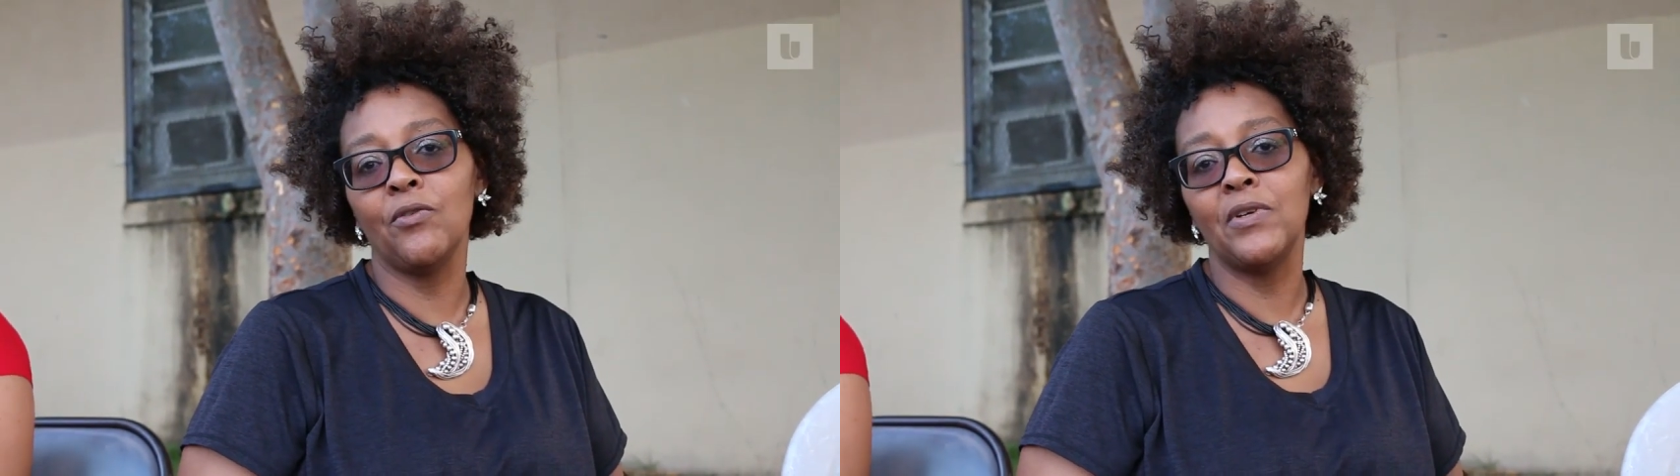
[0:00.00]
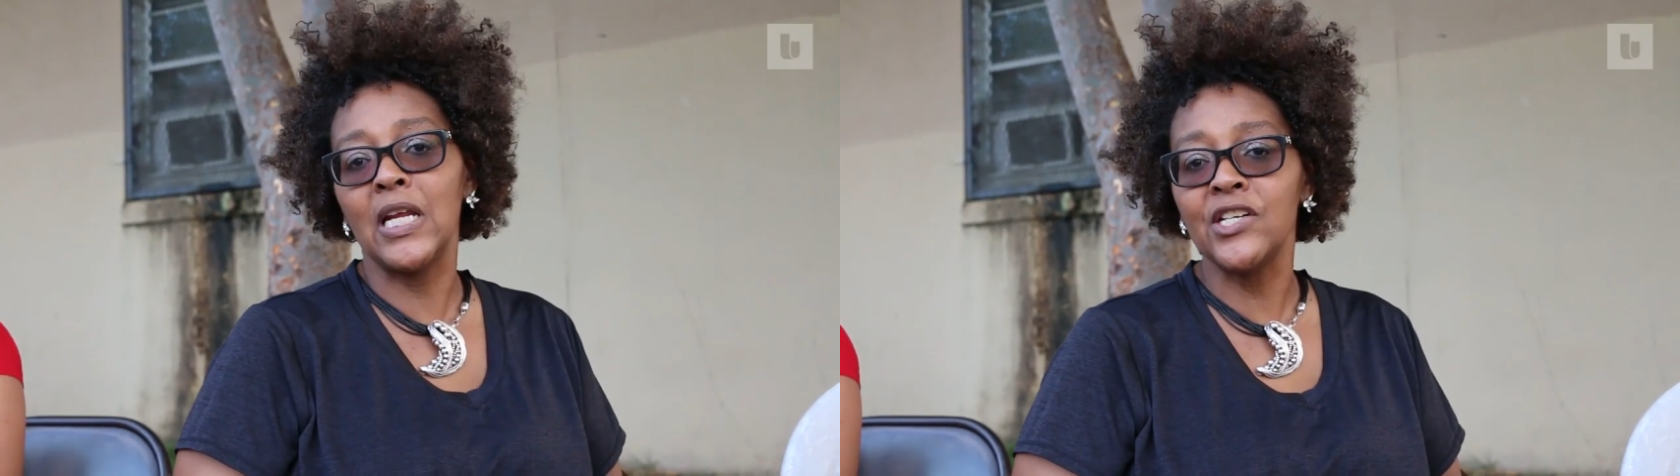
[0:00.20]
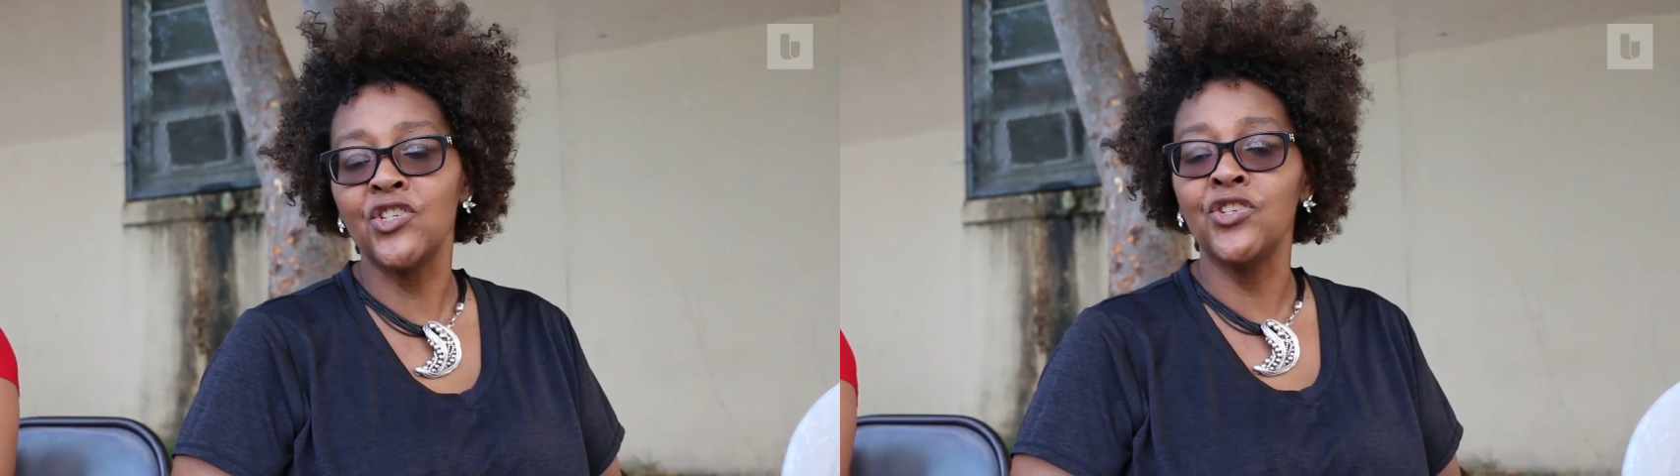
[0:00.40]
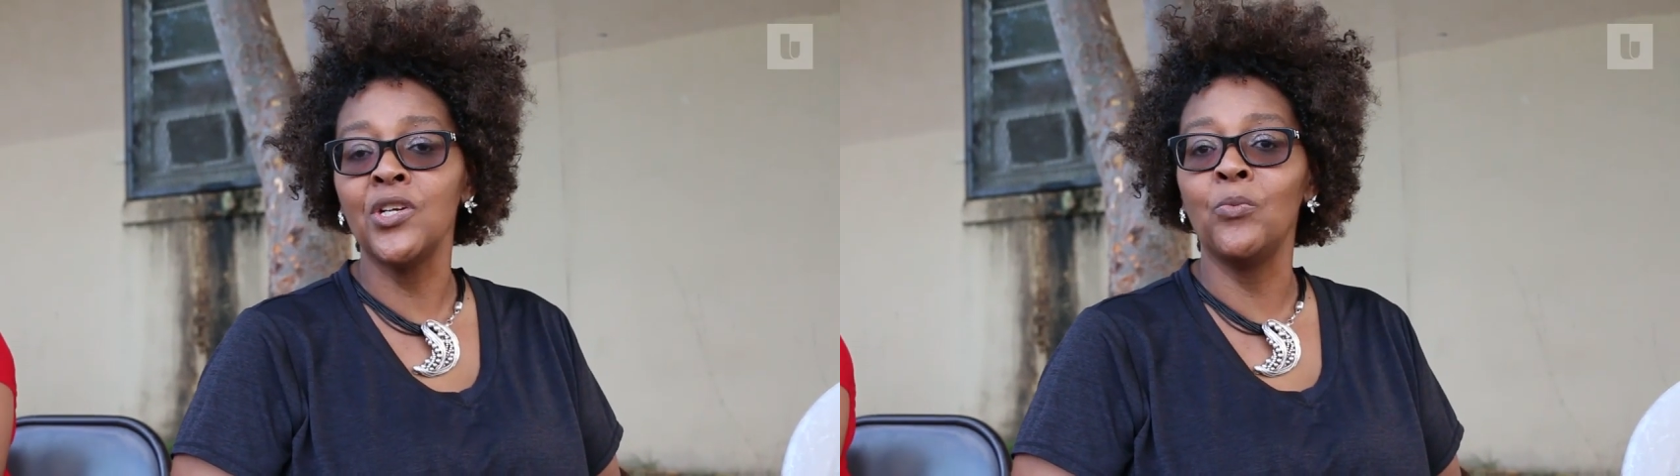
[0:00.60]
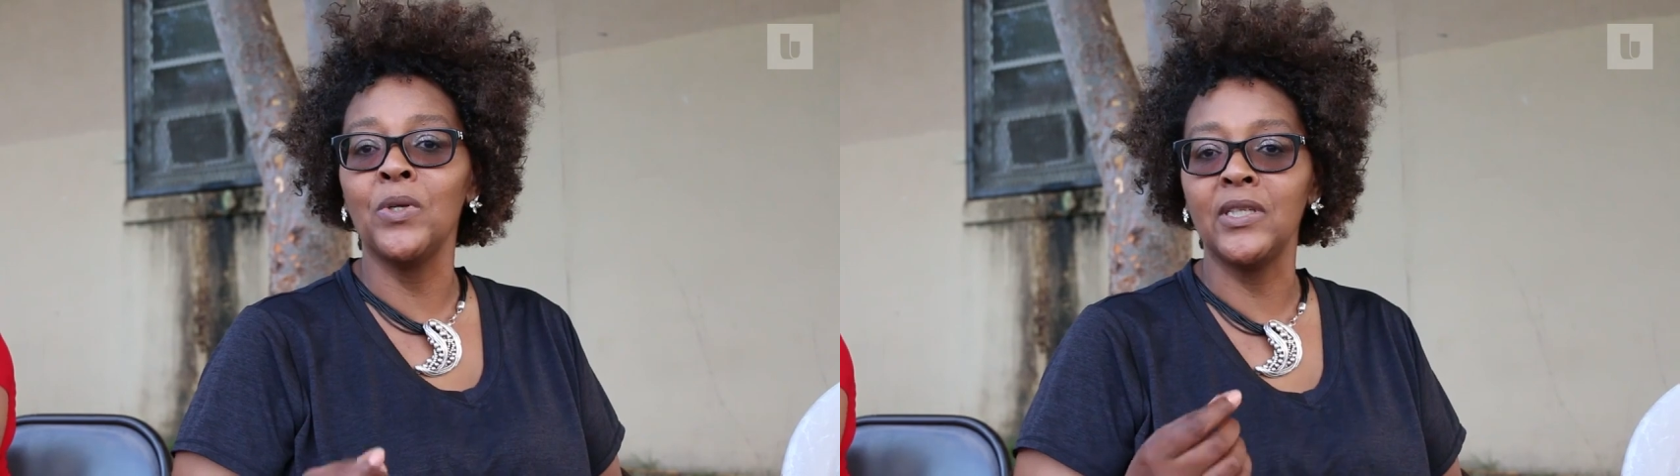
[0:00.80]

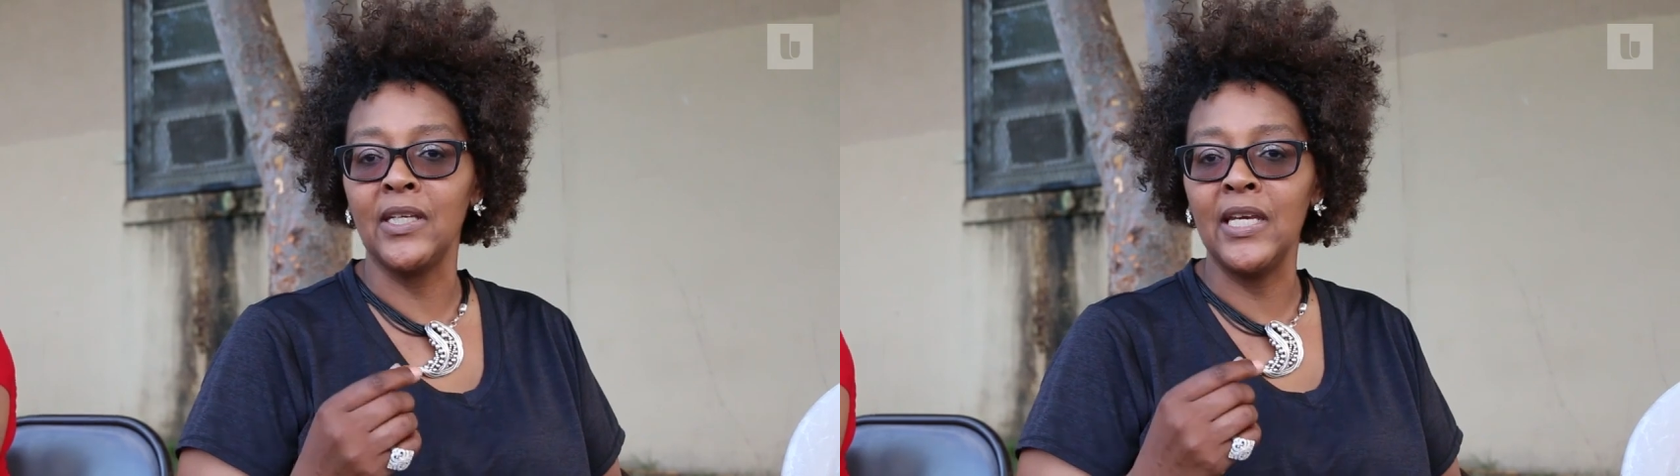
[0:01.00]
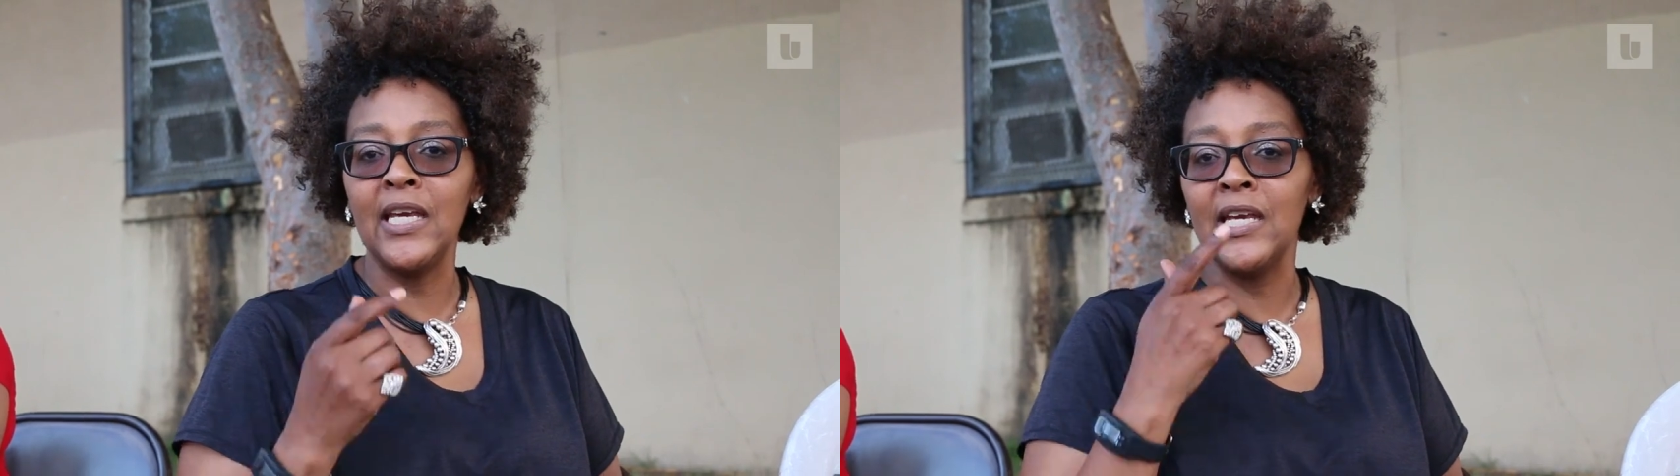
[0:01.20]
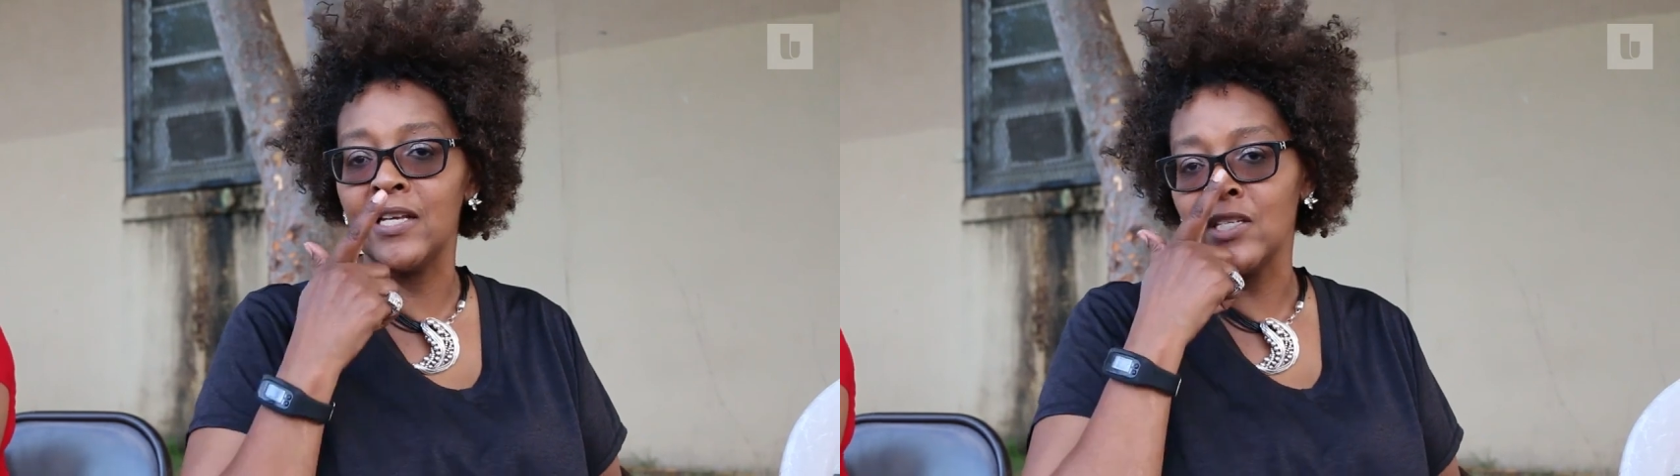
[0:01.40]
relationship with the kids.